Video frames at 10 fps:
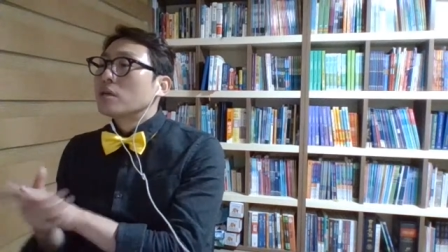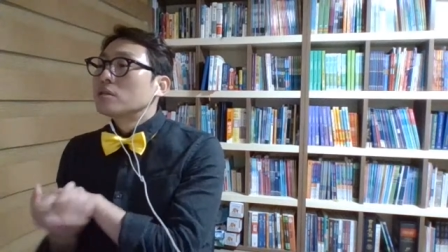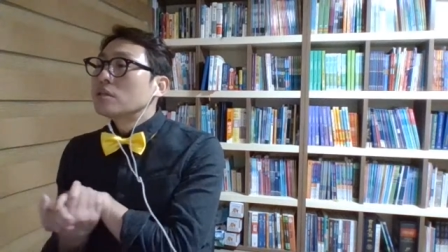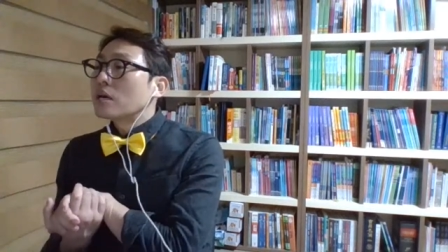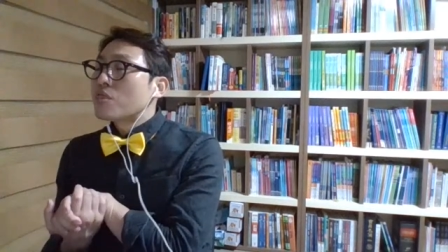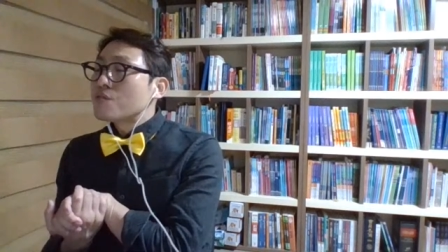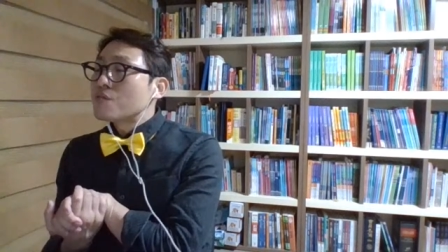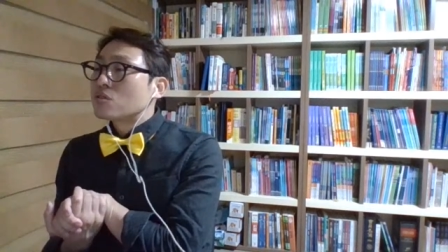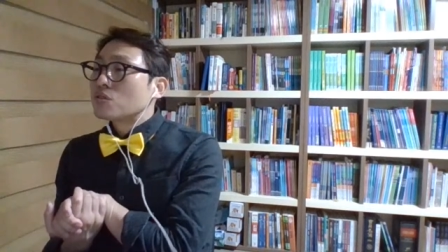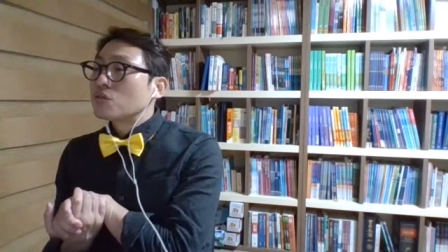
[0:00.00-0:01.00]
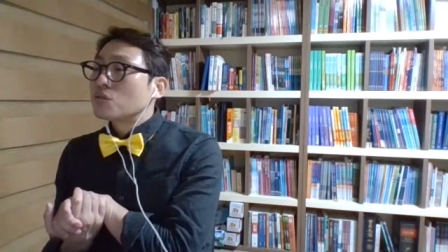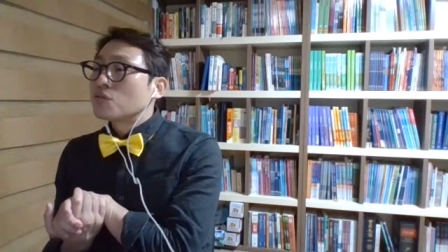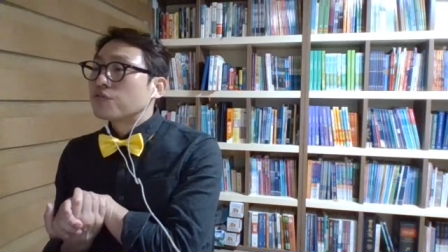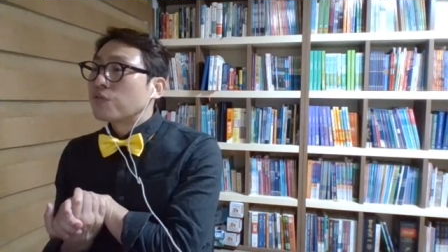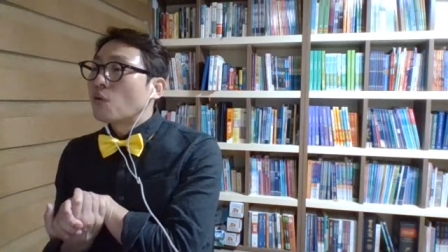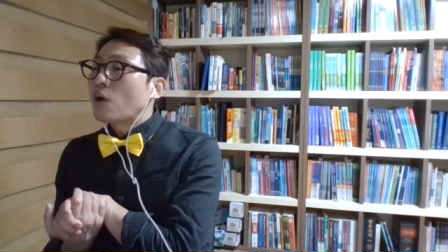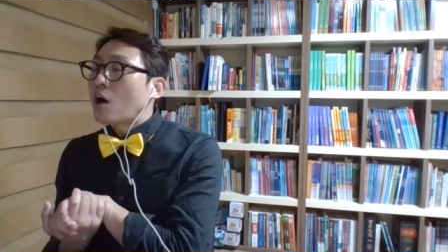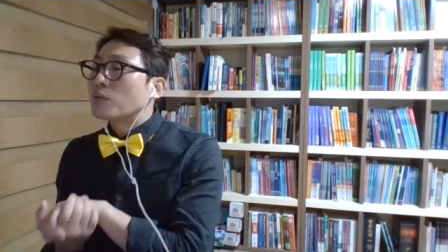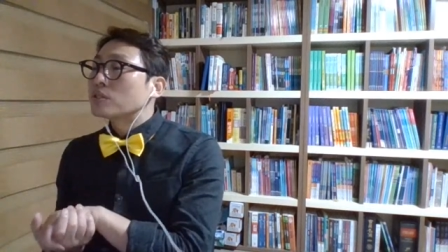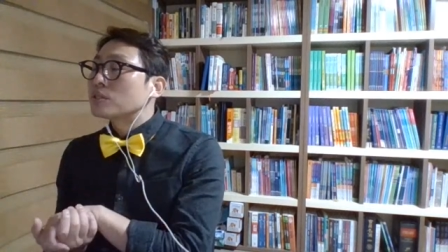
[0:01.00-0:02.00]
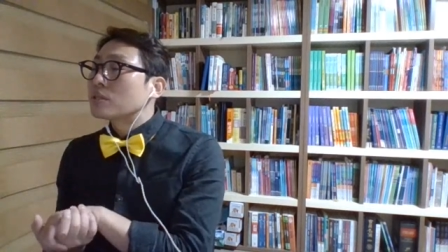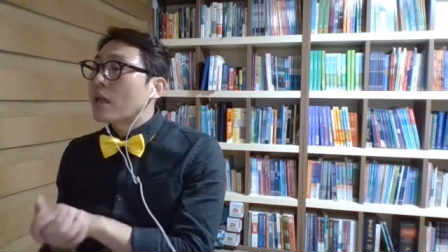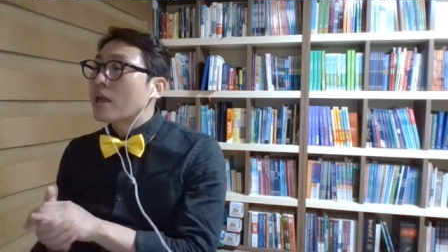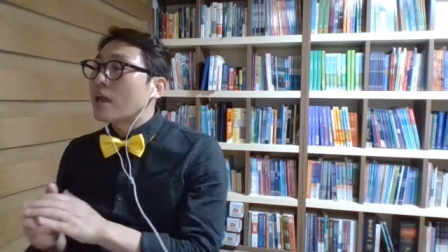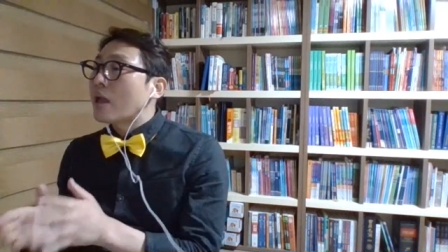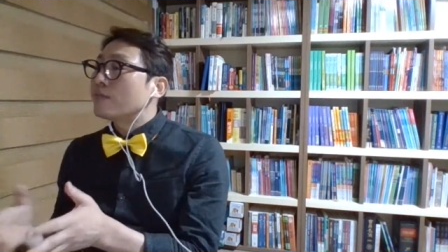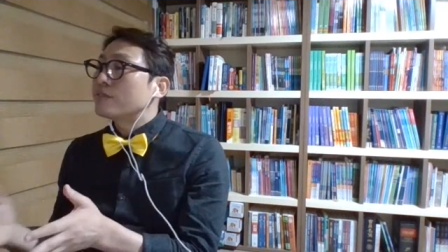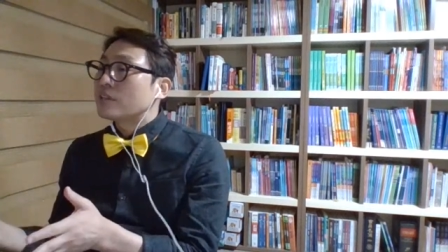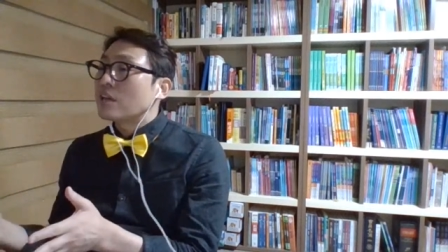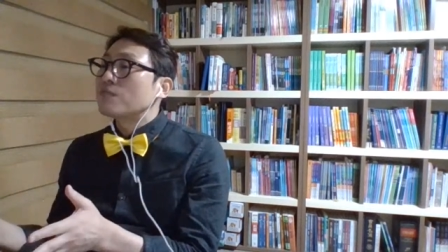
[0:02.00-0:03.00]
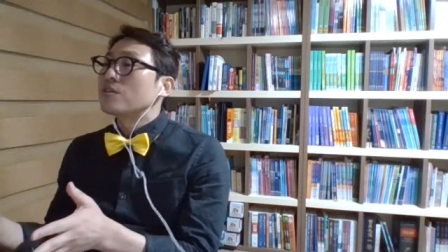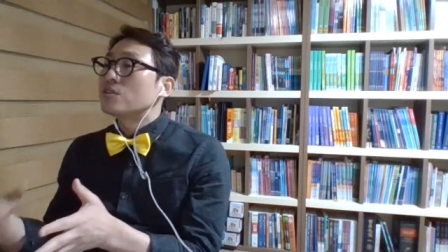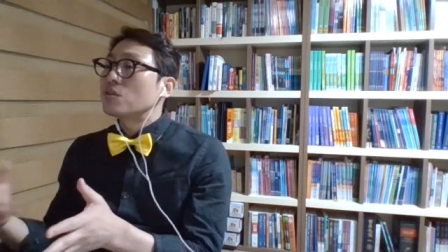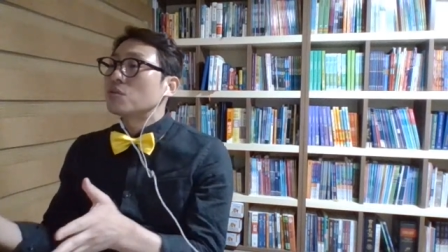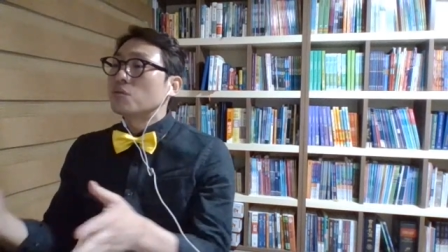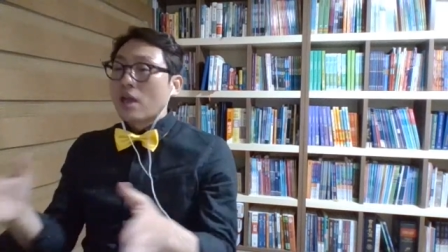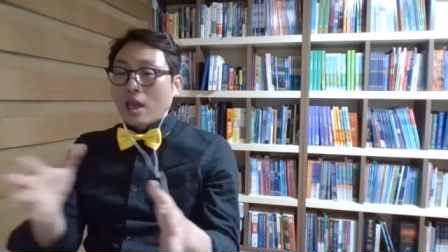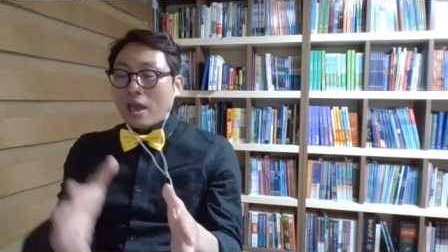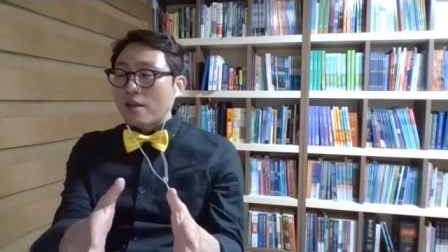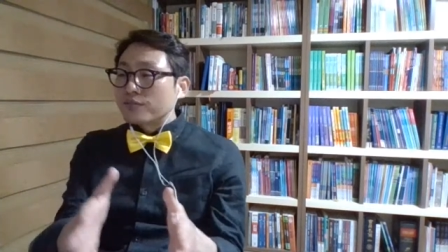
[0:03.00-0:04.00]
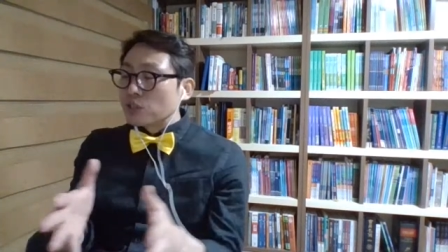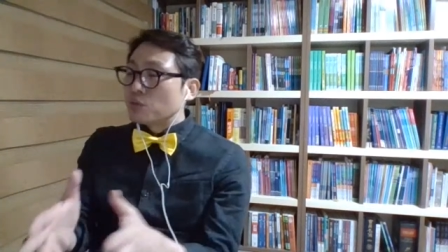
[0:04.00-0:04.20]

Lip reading: Yeah, 3 to 4 hours a day every day if you do after